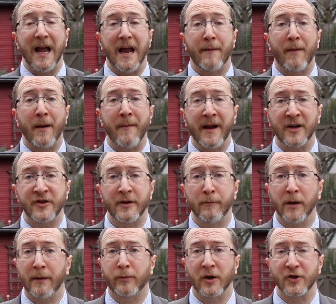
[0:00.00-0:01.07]
and by managing
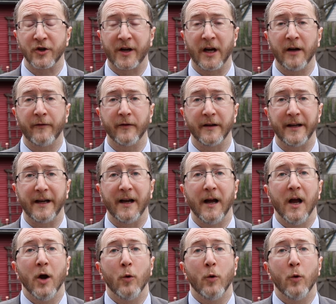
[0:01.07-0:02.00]
blood pressure carefully,